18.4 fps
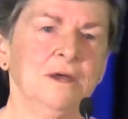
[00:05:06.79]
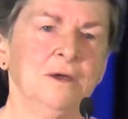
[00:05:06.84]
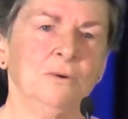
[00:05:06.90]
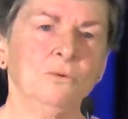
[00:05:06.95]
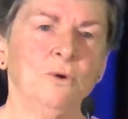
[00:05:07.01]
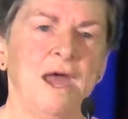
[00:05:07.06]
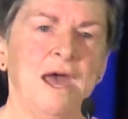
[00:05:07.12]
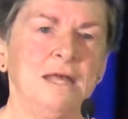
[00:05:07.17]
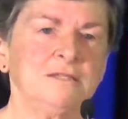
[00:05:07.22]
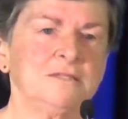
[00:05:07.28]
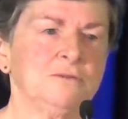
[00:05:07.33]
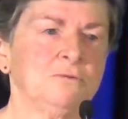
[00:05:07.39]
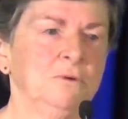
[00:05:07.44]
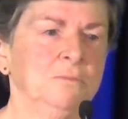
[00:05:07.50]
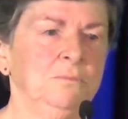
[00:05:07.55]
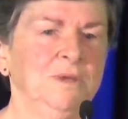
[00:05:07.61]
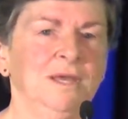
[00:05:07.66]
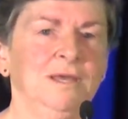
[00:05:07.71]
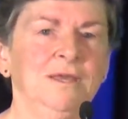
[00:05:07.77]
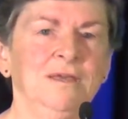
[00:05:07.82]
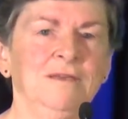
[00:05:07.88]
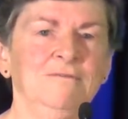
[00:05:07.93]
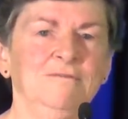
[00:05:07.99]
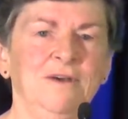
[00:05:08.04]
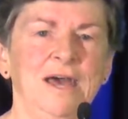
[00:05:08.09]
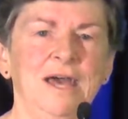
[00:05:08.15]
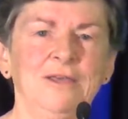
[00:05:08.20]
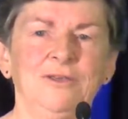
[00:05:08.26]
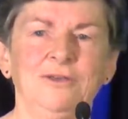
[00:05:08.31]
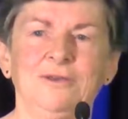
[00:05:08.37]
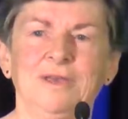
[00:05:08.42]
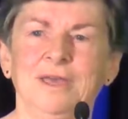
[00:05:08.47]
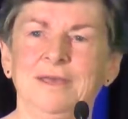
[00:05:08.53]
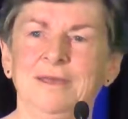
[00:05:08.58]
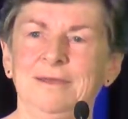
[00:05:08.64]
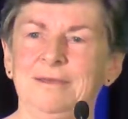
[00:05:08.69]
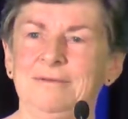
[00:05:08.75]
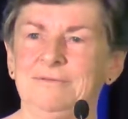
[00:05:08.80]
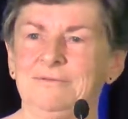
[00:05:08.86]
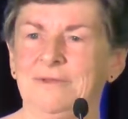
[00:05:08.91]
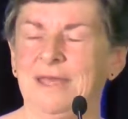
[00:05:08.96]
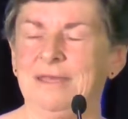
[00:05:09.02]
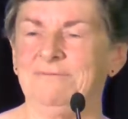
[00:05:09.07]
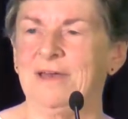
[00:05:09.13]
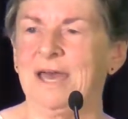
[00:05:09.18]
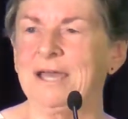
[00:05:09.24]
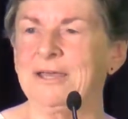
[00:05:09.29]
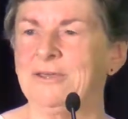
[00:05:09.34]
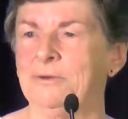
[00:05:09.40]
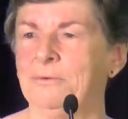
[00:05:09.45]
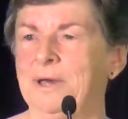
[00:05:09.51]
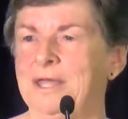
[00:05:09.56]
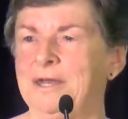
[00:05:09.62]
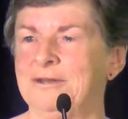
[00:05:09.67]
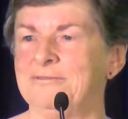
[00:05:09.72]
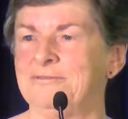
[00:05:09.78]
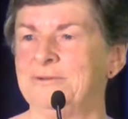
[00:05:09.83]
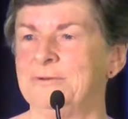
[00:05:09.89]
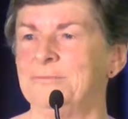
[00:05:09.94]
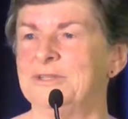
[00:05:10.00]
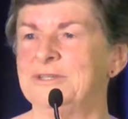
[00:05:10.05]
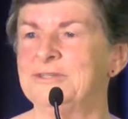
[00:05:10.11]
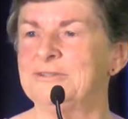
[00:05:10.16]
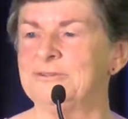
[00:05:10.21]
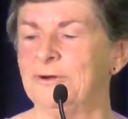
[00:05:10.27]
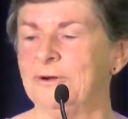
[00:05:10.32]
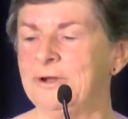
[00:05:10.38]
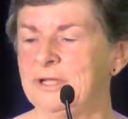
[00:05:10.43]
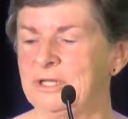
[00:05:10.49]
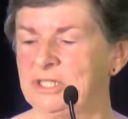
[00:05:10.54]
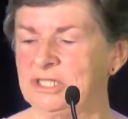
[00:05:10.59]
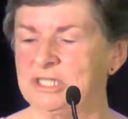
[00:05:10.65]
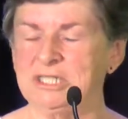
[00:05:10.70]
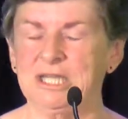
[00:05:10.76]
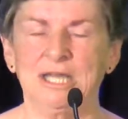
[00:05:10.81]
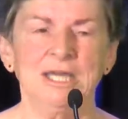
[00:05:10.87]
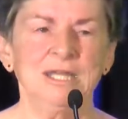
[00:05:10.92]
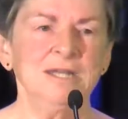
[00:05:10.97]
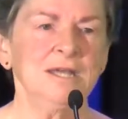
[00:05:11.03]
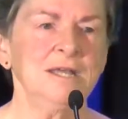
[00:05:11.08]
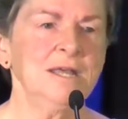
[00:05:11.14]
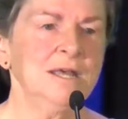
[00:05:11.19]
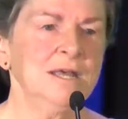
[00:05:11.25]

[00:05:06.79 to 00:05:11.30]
rats were being evacuated from the storage shed.